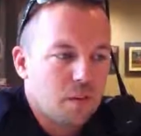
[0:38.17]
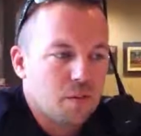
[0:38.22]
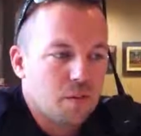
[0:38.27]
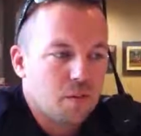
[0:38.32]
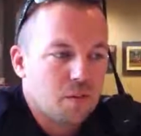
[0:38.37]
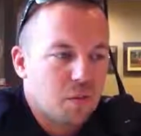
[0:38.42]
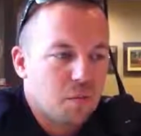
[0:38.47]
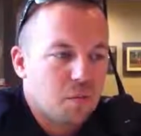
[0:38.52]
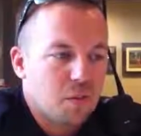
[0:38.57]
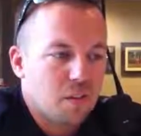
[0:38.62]
gives
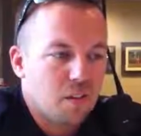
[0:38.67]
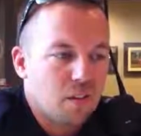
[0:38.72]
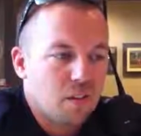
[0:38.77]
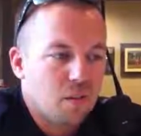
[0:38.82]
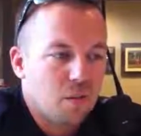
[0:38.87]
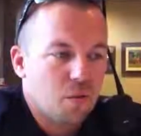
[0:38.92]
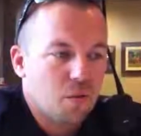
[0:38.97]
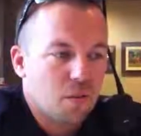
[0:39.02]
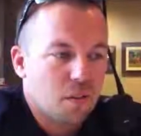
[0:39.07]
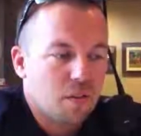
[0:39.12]
us something to
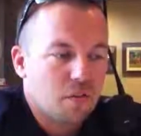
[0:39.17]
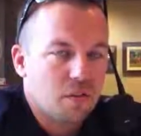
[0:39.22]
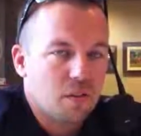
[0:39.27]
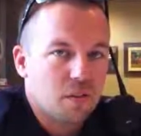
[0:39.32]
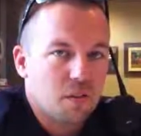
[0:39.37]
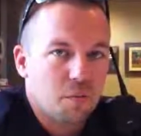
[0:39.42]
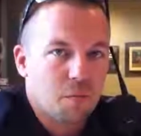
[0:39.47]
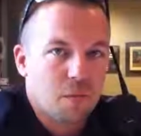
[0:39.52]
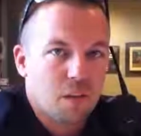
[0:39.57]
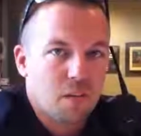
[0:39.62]
do, gives
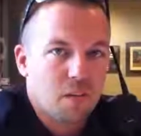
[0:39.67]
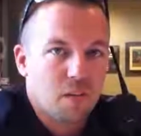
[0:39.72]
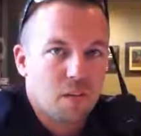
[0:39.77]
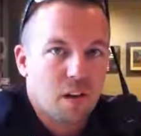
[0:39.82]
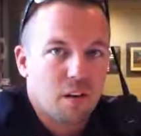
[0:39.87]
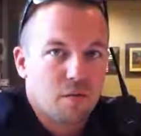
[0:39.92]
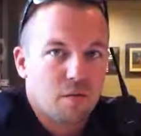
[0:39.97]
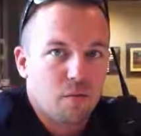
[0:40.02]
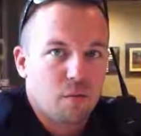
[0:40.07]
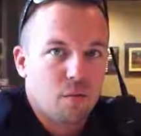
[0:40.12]
us something to look
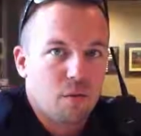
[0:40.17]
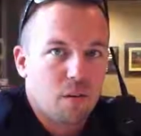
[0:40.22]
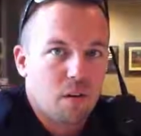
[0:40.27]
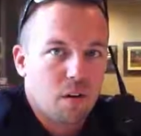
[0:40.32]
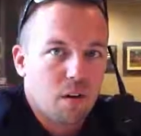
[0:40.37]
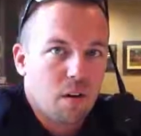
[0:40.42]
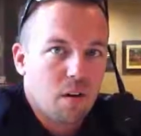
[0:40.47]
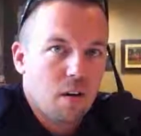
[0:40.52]
out for.